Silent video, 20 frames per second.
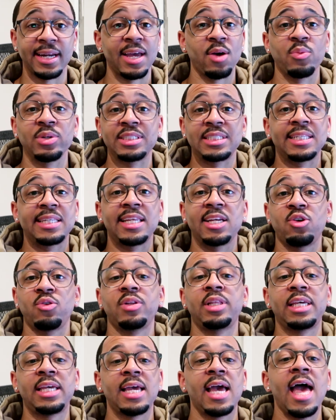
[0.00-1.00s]
It was
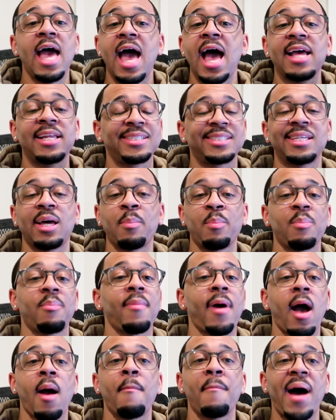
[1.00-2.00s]
literally
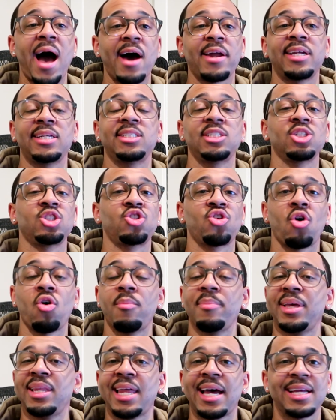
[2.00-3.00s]
something about it just
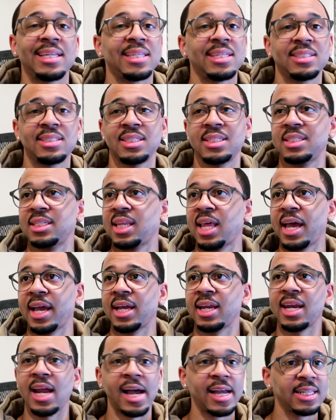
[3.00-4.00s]
told me, like, this is like
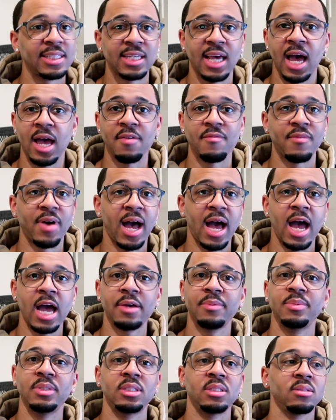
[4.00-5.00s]
nighttime
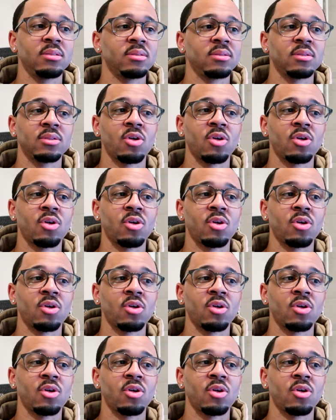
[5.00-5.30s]
vibes.